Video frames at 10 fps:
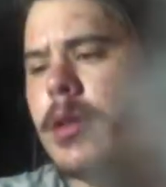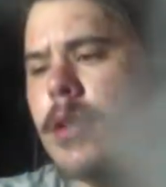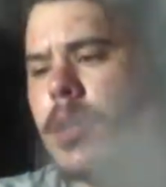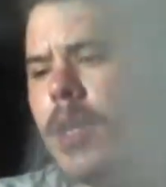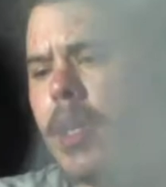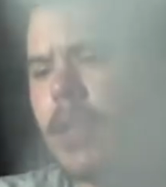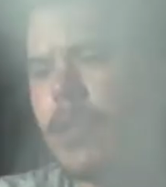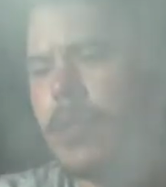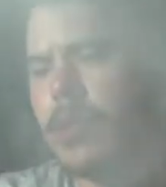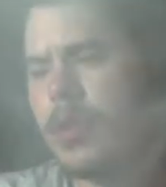Yeah, there's
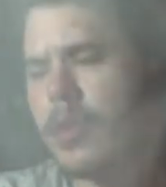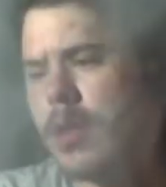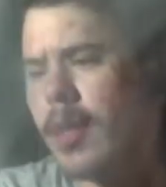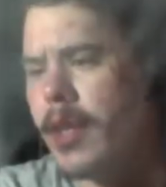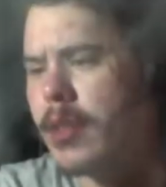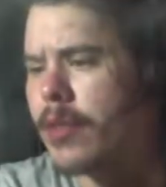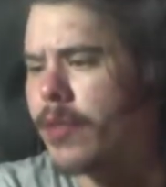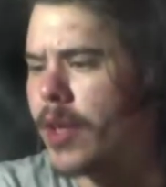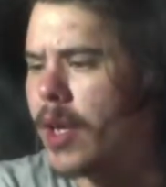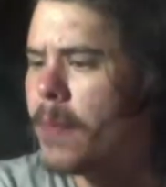some good clouds for
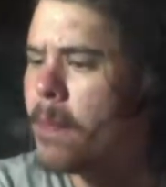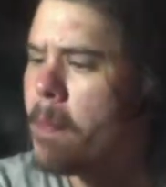that.